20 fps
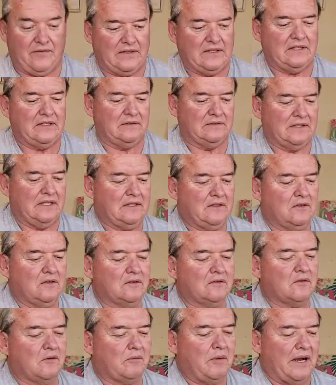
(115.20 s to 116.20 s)
It will
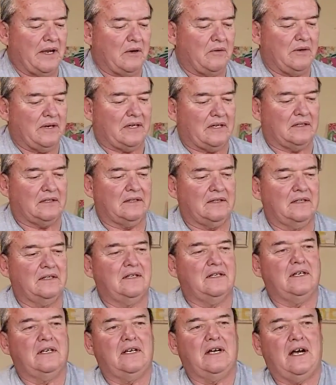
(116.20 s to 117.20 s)
go by quick.
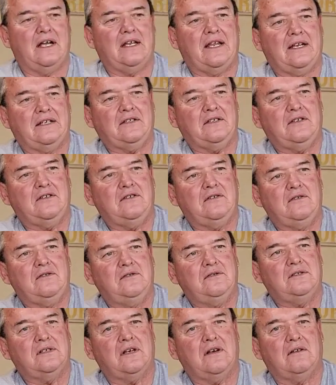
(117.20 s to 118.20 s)
I like to
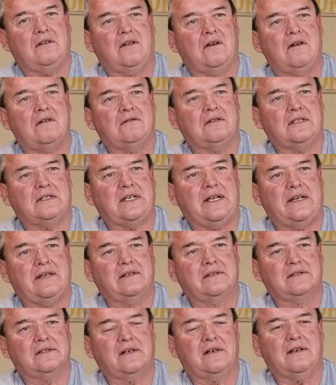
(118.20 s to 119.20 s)
use how long the
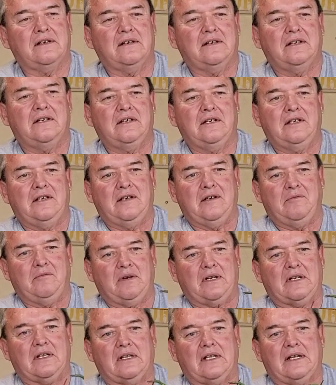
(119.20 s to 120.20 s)
tails are,
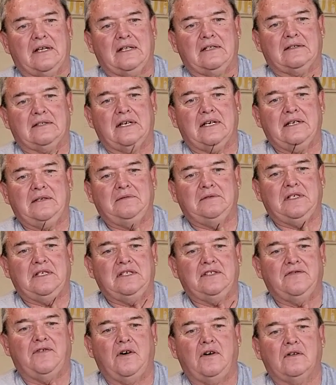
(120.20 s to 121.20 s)
but a lot of times
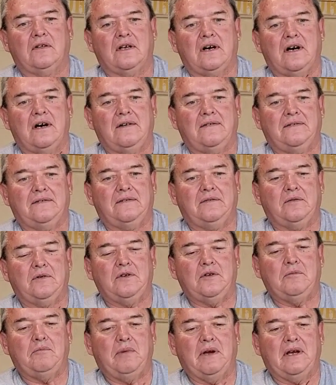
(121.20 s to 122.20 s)
these fall off when
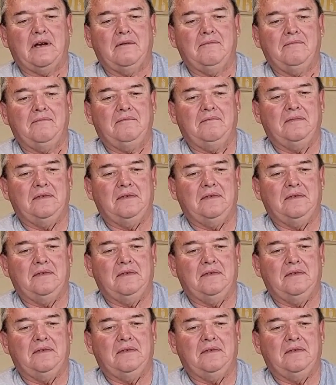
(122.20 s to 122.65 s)
you pick them,